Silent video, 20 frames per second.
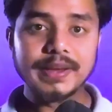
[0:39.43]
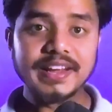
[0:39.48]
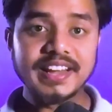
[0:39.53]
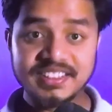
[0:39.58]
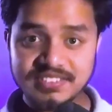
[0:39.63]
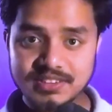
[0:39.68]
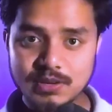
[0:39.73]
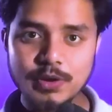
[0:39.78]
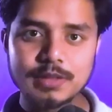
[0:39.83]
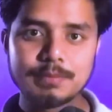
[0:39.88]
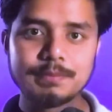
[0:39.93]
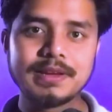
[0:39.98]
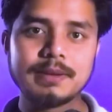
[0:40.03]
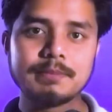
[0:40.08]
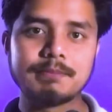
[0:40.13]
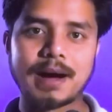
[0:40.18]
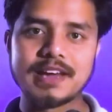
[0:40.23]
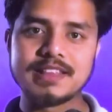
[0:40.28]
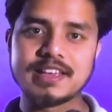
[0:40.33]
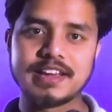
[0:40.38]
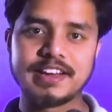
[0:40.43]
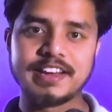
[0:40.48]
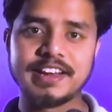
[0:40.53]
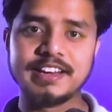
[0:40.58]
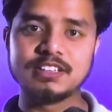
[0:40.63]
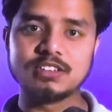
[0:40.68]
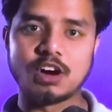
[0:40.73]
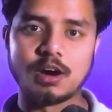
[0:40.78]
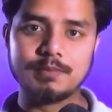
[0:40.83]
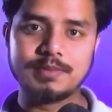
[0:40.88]
Stay with me. By the
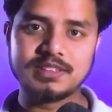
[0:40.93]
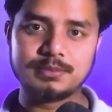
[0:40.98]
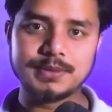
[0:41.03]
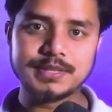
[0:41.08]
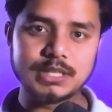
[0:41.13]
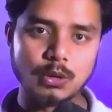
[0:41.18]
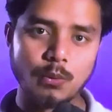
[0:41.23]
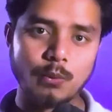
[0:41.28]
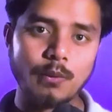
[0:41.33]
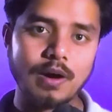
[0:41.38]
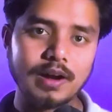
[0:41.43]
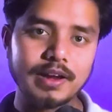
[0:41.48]
end of this video,